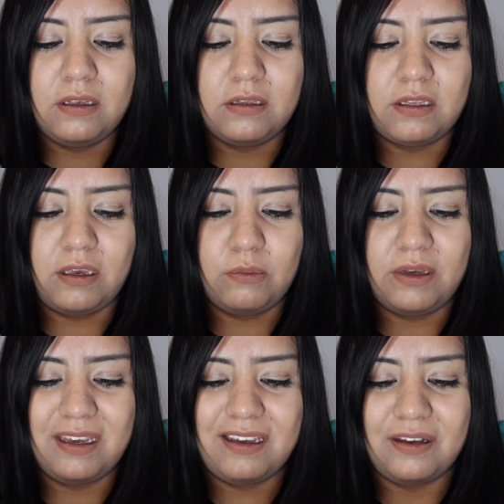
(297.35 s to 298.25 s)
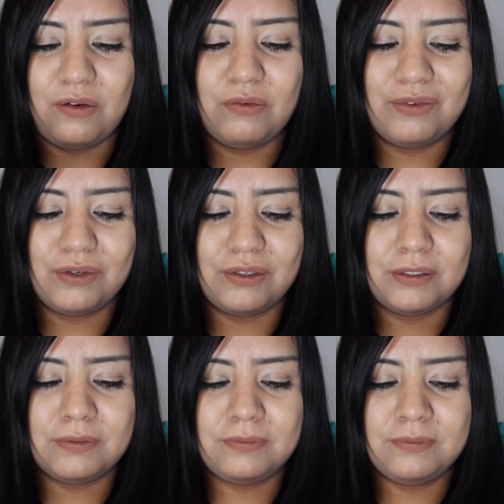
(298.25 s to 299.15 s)
they weigh
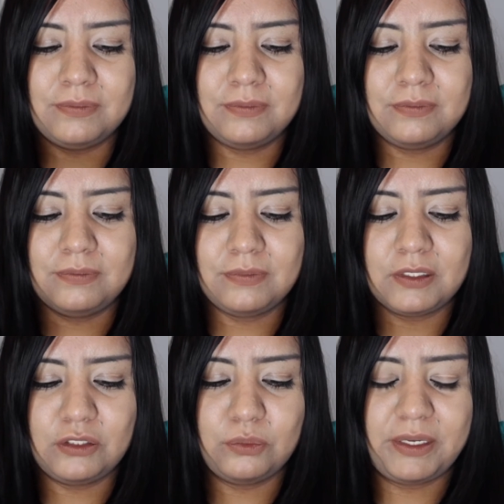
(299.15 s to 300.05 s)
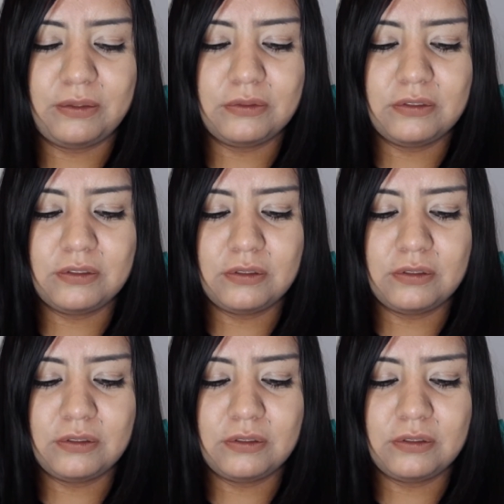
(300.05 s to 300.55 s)
over two pounds